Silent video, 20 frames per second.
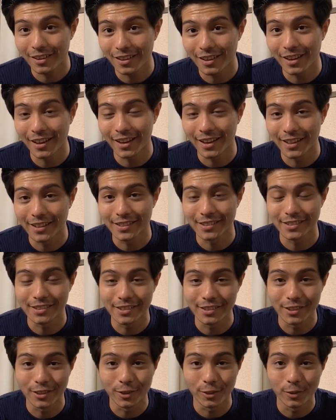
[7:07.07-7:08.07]
And,
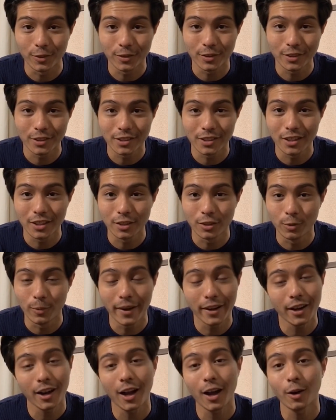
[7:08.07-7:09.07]
no matter
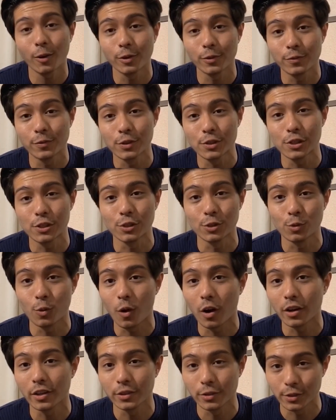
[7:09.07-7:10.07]
how efficient you are
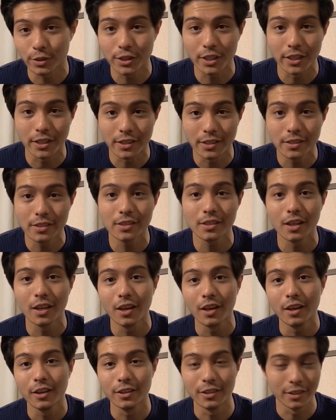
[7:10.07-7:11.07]
in your studies,
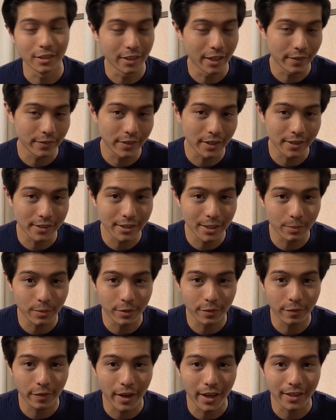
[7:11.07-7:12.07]
you're gonna have to accept the
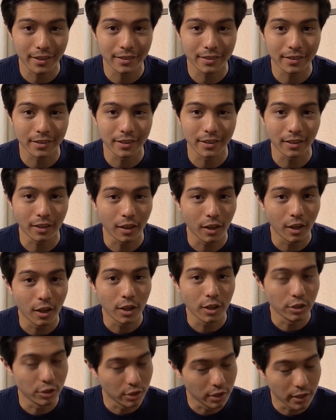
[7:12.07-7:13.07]
fact that
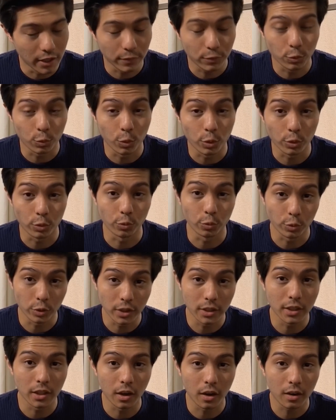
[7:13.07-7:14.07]
you're gonna have to work
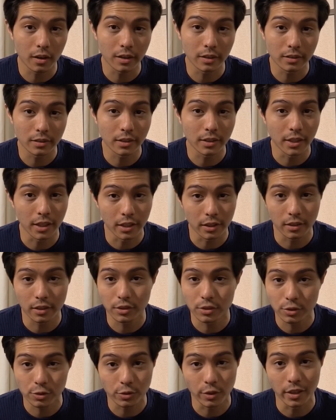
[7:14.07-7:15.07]
really hard to get
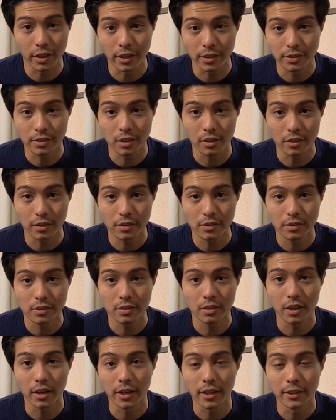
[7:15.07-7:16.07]
straight A stars.
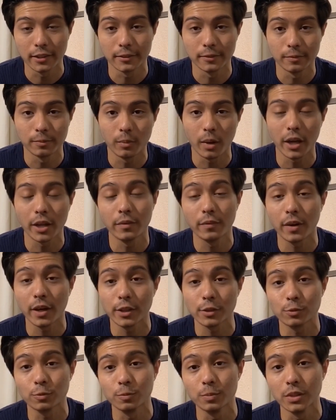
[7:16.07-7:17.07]
And my
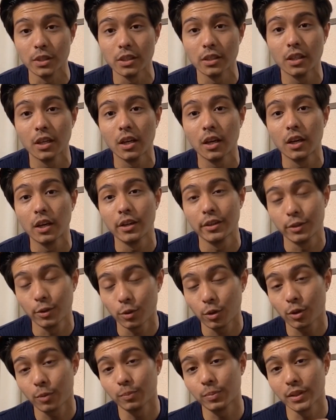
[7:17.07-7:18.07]
advice would be, don't
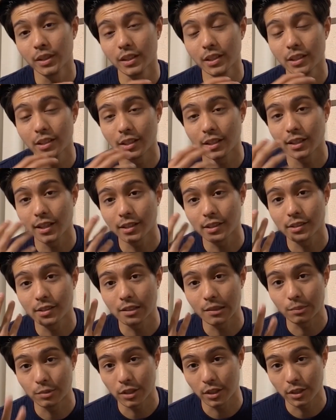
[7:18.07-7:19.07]
completely neglect the
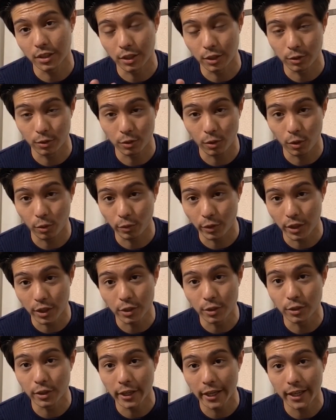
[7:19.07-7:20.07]
subject that you're already
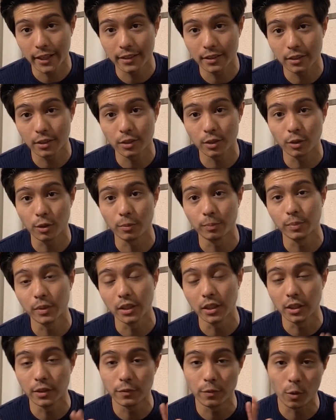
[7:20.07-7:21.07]
good at to
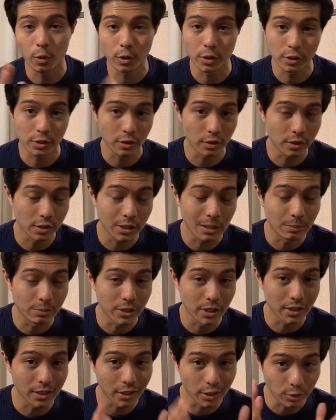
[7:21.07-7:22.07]
completely focus on a
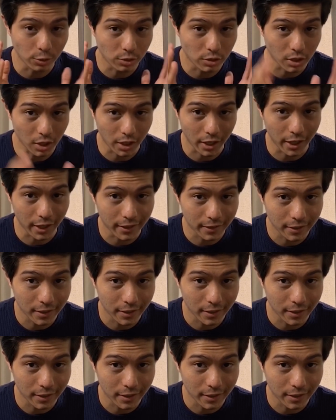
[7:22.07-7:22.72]
subject that you suck at.